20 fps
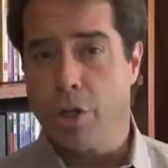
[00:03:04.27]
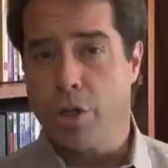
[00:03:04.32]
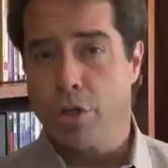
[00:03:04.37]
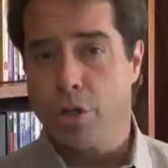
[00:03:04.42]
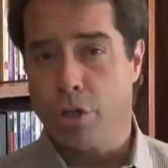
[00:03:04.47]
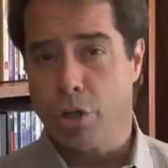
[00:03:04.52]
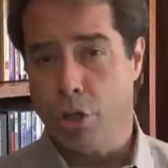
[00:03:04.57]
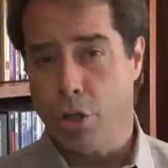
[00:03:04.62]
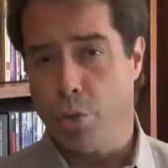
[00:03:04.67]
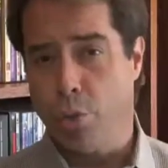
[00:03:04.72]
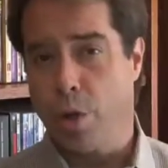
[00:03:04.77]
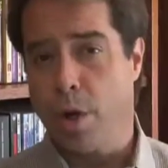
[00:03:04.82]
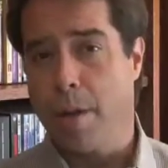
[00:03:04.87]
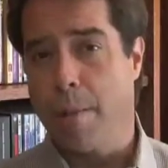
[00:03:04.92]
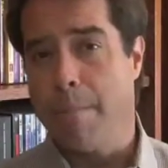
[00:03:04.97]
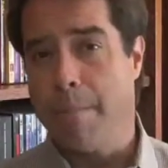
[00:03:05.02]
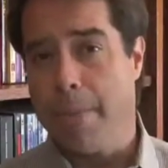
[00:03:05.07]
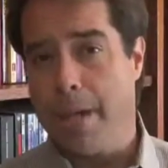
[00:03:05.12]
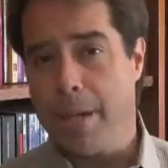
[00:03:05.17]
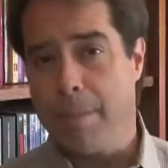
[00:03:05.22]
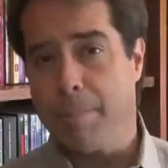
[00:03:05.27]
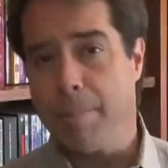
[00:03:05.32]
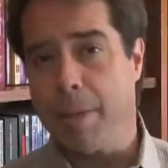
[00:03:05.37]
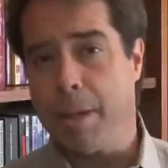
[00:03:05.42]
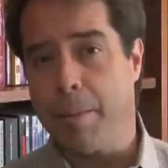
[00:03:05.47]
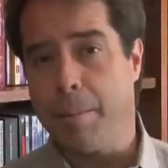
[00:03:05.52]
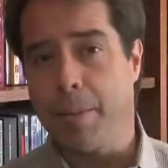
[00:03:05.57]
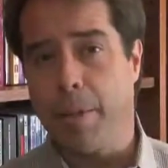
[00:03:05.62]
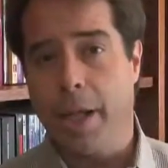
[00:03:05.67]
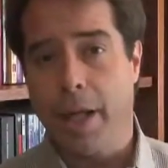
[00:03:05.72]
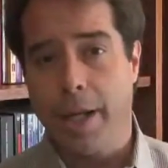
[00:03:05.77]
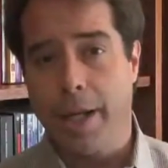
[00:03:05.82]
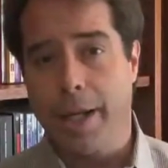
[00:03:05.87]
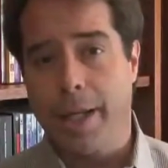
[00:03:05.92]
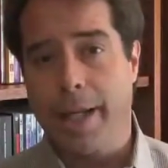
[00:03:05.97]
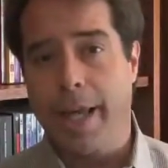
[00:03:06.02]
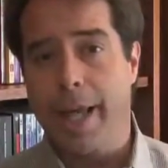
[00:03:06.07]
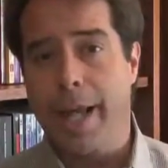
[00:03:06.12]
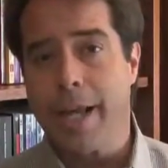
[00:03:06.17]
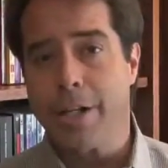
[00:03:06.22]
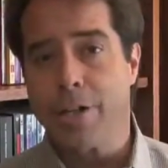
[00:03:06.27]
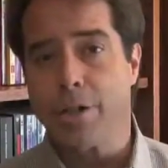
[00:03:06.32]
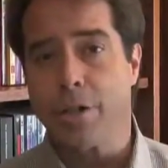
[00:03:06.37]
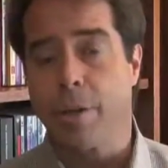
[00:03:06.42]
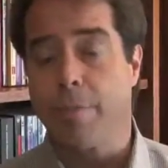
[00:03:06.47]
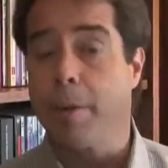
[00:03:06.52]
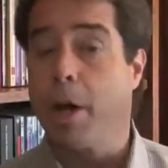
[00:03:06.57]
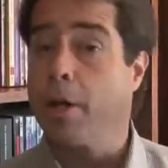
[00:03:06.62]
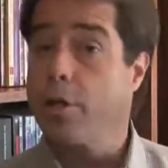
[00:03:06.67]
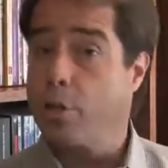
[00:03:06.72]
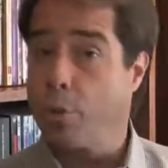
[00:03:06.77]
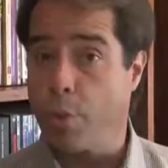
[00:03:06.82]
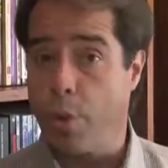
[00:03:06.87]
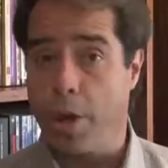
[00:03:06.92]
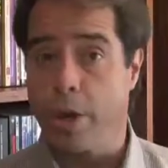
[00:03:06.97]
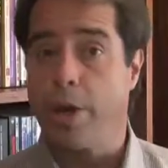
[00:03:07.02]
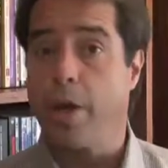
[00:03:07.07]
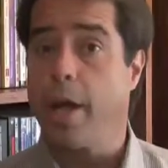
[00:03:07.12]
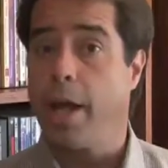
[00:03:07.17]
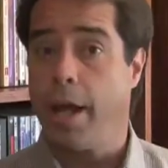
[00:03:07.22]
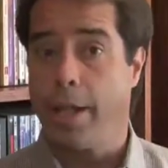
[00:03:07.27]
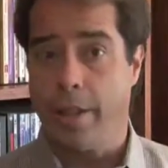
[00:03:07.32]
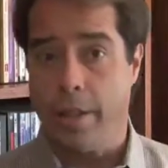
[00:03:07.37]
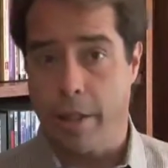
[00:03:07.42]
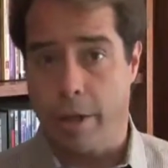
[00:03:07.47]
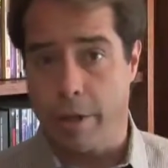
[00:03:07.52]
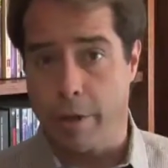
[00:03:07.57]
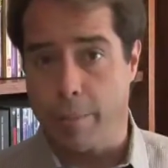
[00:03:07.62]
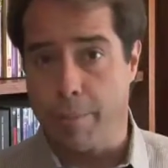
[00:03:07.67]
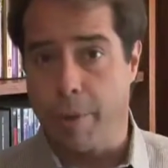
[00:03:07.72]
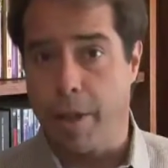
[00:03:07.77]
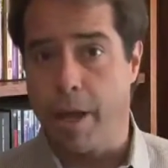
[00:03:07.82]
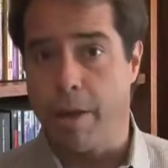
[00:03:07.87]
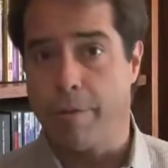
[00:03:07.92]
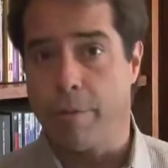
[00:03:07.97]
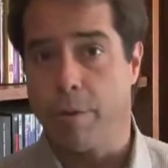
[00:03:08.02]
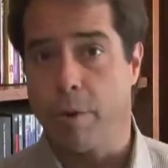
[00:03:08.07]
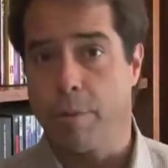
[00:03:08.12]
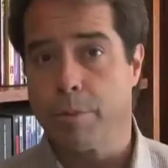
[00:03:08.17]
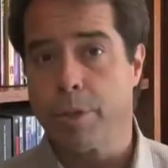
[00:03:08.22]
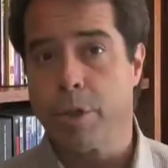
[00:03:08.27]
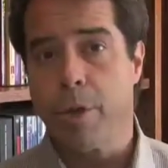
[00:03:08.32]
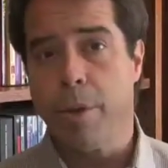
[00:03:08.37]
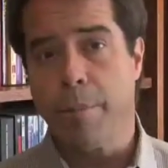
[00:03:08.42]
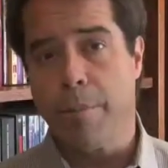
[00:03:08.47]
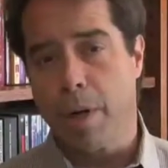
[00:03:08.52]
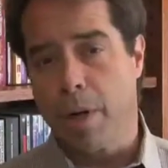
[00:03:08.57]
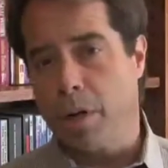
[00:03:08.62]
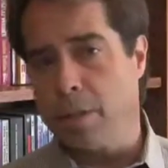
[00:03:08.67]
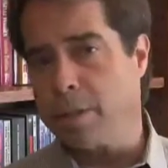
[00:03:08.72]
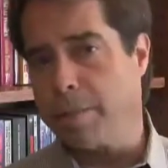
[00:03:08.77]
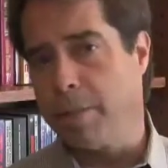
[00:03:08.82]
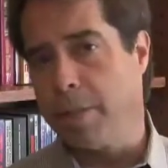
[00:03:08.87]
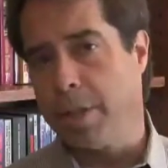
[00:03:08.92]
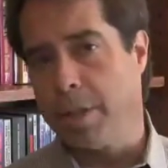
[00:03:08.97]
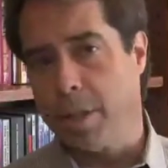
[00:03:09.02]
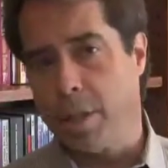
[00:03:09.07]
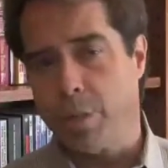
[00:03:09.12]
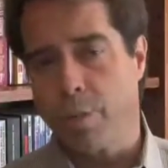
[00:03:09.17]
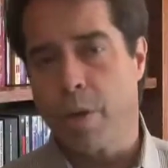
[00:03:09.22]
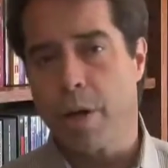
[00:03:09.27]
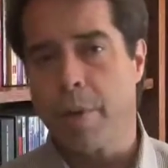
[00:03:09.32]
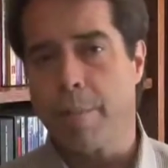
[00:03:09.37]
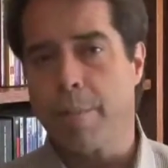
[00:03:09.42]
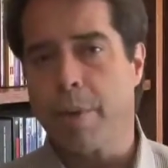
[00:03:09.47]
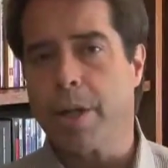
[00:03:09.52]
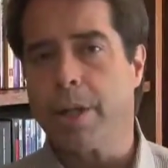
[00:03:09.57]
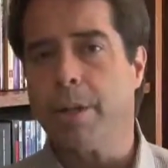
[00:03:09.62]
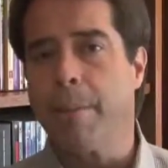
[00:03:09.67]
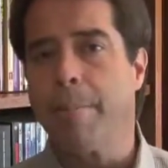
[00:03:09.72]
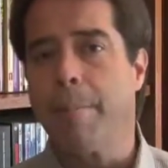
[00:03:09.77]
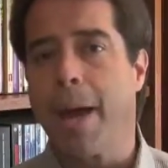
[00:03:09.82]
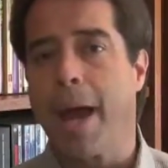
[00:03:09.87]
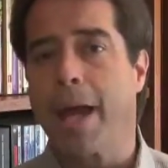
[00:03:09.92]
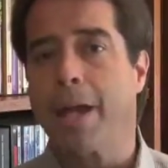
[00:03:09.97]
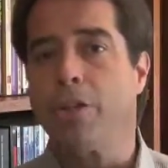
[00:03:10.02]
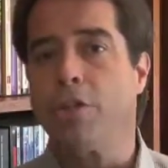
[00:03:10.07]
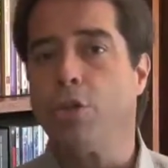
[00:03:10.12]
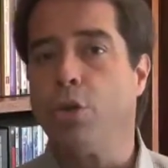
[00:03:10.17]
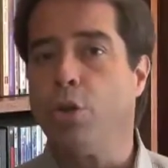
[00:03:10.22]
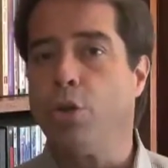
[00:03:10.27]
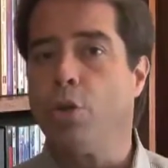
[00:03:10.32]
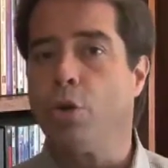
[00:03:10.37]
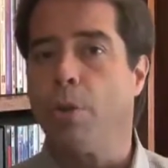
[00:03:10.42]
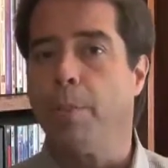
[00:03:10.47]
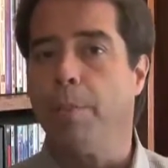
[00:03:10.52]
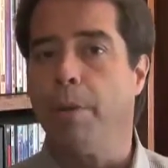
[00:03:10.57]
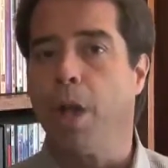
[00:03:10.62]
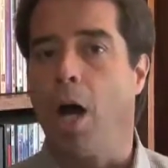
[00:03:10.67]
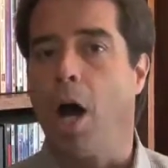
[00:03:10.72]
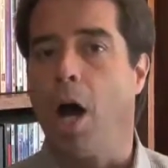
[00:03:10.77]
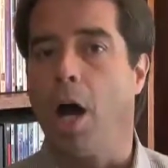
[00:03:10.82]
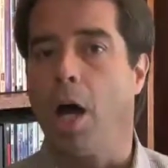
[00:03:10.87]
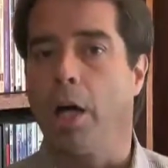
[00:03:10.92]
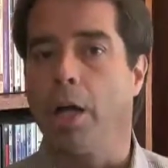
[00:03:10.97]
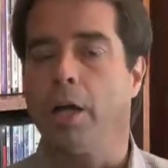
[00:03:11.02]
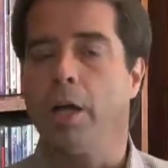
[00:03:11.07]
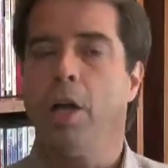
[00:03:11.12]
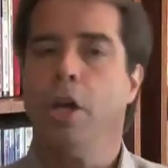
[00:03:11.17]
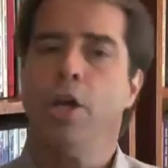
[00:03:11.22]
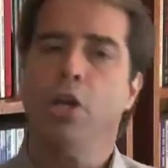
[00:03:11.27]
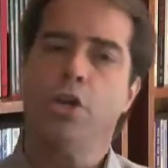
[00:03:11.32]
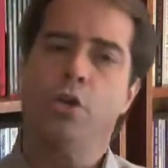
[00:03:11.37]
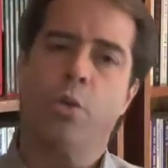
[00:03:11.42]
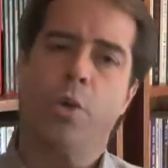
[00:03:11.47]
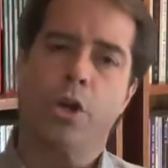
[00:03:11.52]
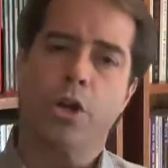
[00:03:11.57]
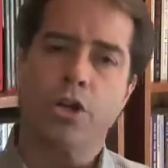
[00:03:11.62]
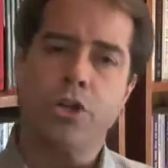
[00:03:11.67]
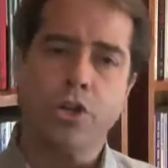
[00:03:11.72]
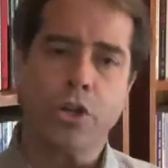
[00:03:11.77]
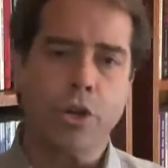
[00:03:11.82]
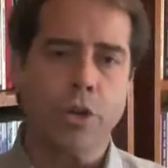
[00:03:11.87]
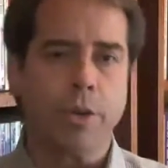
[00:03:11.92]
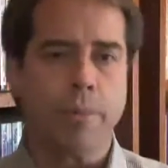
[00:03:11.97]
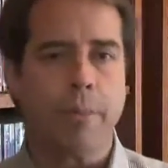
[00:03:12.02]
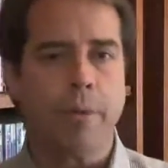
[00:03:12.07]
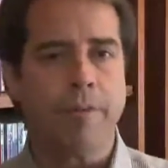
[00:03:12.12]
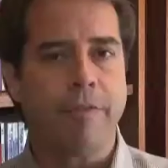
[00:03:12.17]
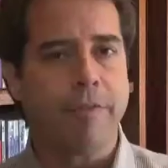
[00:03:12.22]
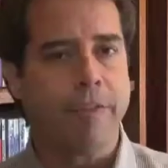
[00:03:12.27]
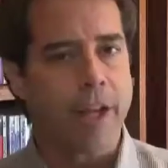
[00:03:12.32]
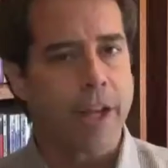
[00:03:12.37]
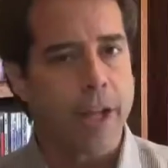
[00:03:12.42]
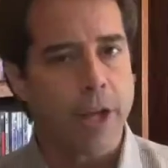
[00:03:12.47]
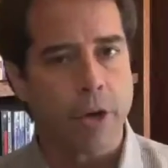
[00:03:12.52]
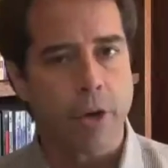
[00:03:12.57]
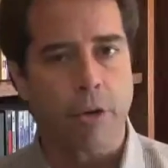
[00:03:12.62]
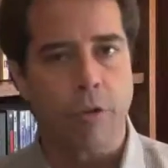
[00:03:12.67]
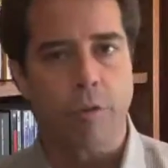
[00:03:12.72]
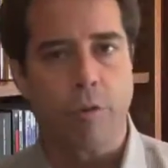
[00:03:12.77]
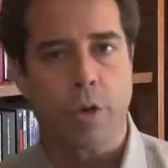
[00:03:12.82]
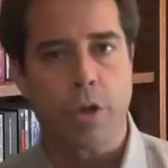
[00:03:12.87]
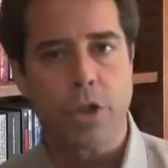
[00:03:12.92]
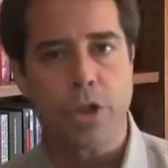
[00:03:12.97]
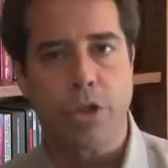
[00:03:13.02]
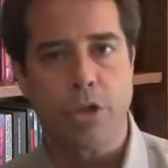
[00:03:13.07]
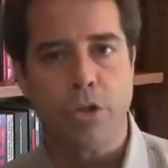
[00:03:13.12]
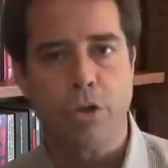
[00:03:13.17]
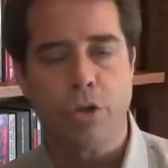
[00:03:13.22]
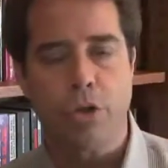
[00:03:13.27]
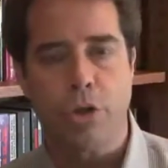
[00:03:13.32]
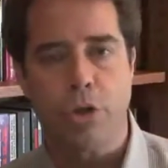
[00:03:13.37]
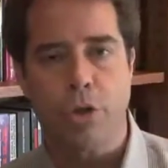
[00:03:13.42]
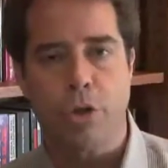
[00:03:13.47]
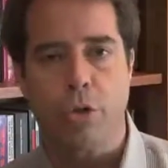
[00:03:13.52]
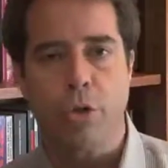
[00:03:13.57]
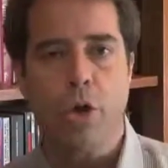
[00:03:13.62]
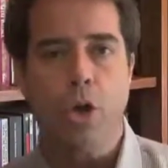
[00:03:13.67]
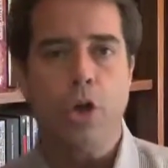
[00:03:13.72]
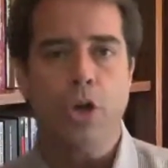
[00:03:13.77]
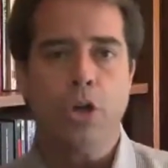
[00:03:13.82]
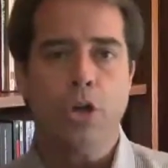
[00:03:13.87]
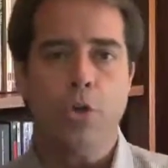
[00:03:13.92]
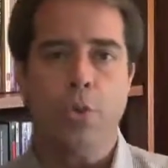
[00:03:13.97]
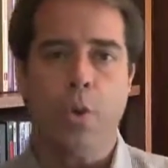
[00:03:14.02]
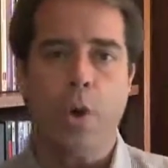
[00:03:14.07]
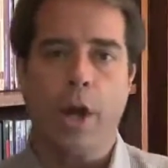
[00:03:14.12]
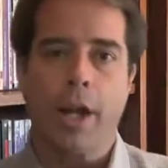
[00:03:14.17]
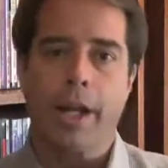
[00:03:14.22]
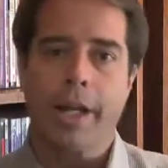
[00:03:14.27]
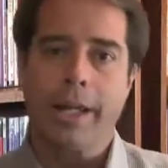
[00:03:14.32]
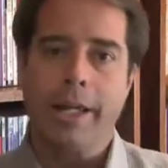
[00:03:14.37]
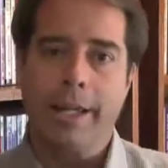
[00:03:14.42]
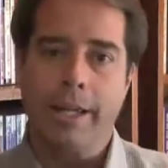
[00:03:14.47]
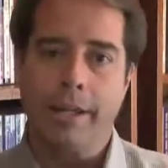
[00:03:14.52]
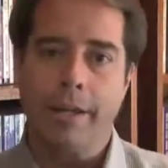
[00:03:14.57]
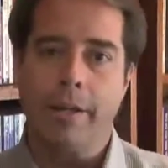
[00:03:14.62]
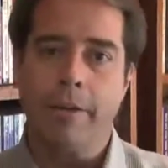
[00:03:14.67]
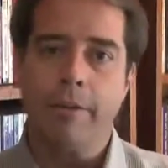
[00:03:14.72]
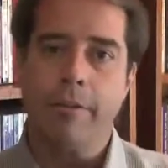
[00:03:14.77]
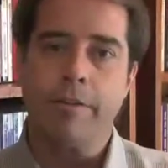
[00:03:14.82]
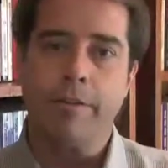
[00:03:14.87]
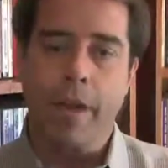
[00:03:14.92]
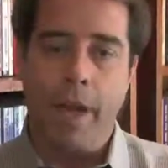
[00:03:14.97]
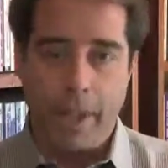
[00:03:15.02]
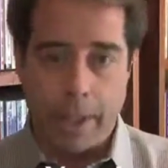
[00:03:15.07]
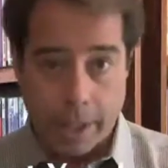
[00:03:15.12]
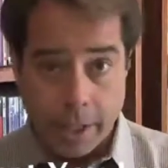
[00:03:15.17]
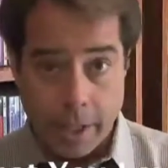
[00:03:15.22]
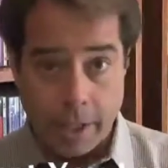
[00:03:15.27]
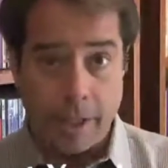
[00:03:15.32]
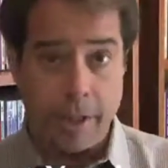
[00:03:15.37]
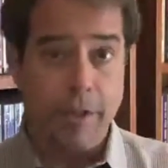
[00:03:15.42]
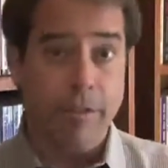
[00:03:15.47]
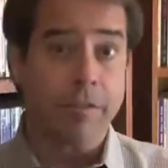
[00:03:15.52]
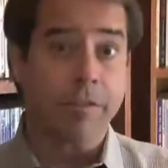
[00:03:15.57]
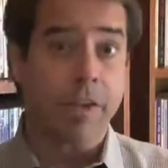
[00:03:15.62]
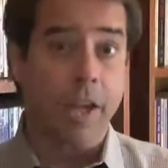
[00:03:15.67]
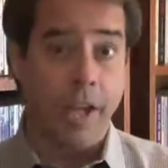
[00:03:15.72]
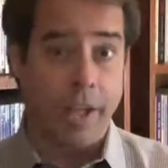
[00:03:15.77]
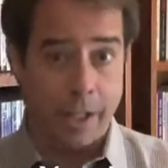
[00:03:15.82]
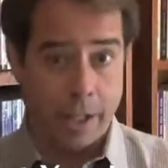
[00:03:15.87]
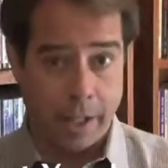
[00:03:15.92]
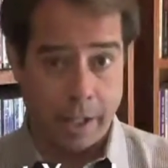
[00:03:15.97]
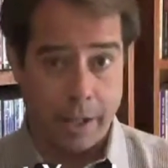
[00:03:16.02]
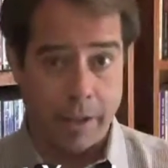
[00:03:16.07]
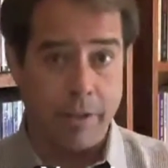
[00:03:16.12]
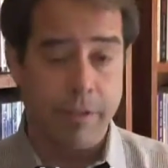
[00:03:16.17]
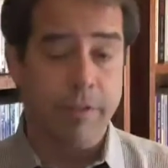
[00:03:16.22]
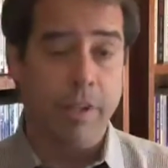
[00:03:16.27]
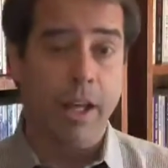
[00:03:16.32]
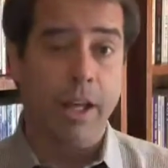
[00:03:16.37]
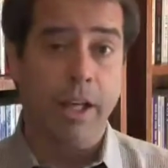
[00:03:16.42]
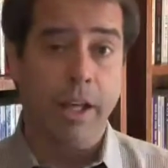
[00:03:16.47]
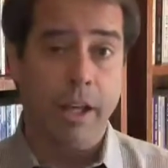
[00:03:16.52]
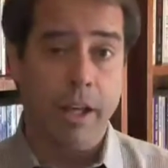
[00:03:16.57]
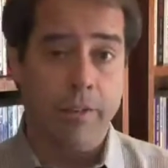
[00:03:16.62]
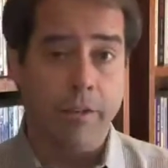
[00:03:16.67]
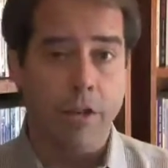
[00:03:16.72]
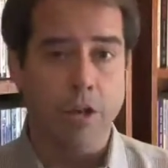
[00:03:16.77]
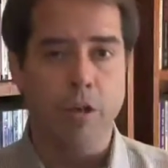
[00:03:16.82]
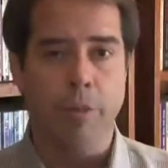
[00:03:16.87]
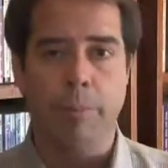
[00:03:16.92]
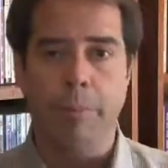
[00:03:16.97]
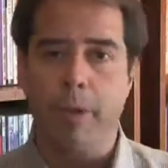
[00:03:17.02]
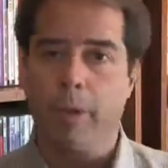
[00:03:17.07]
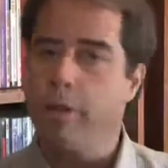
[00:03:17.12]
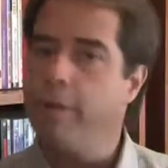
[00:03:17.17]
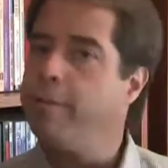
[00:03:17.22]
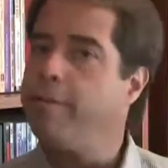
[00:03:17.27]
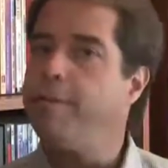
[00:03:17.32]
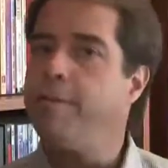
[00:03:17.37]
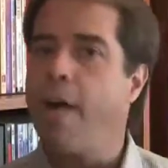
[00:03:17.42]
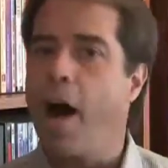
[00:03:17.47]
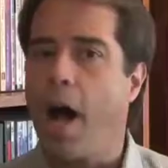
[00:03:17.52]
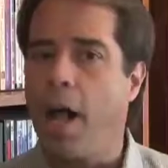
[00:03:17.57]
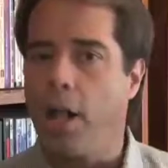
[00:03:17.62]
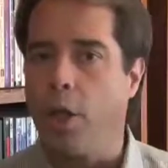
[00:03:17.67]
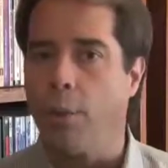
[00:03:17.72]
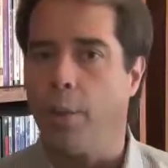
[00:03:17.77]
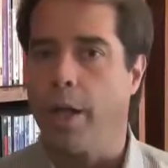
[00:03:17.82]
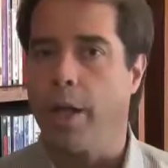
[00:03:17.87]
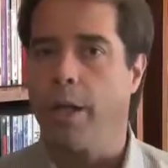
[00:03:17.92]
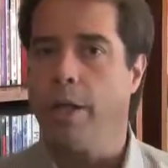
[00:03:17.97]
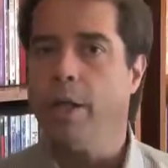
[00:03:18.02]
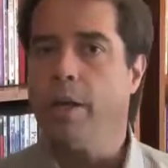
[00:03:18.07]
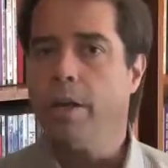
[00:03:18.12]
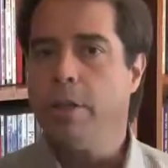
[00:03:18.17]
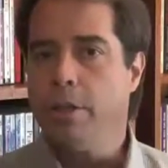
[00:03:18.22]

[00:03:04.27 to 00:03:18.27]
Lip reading: So you want to meet people and engage them on Twitter and the other platforms, but ultimately you want to bring them back to your blog. You want to show them a video of what you do. You want to give and give and give and give, and you'll build a following.